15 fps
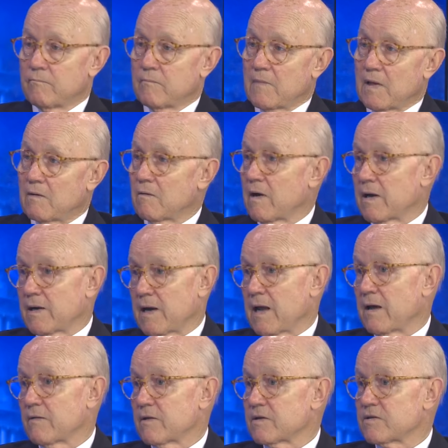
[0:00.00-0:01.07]
And right
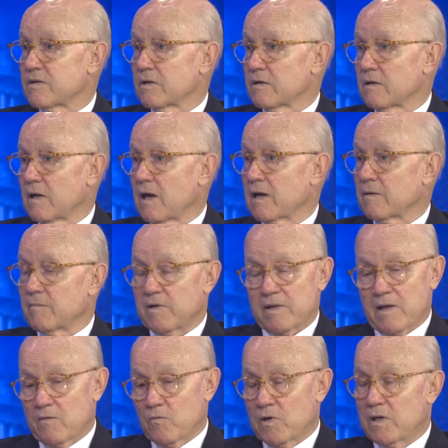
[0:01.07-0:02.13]
now they still like me.
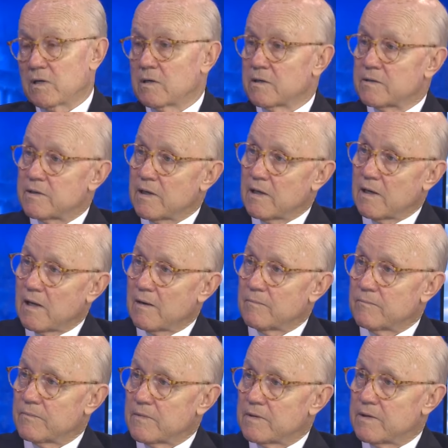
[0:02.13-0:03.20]
They will until
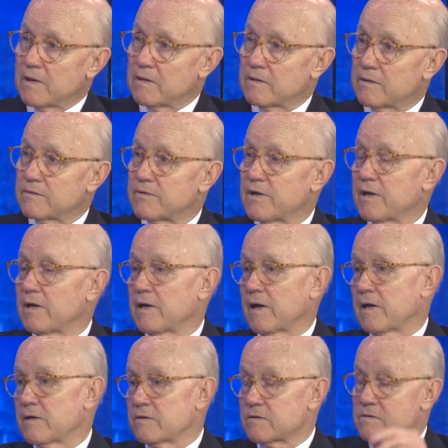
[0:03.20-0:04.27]
I'm, until they're
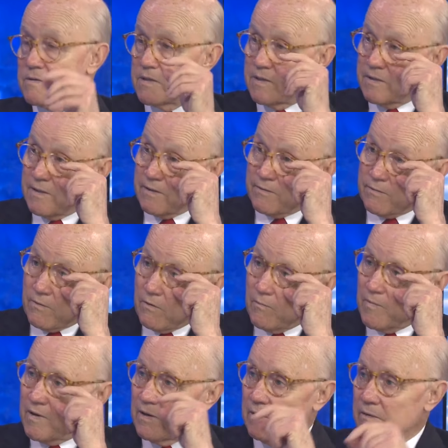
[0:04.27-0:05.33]
teenagers and they'll throw
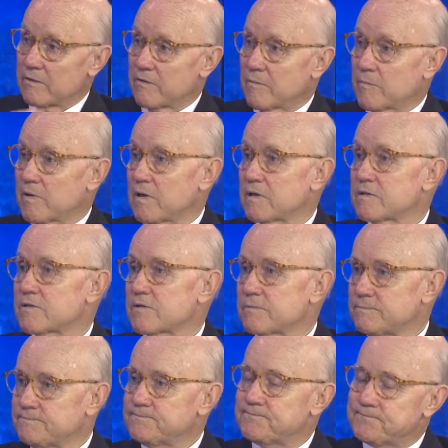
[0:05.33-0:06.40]
me under the bus.
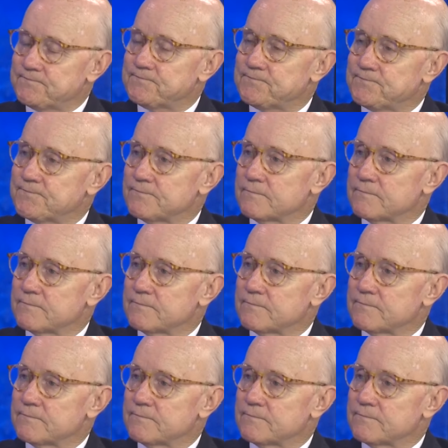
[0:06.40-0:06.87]
Well, they think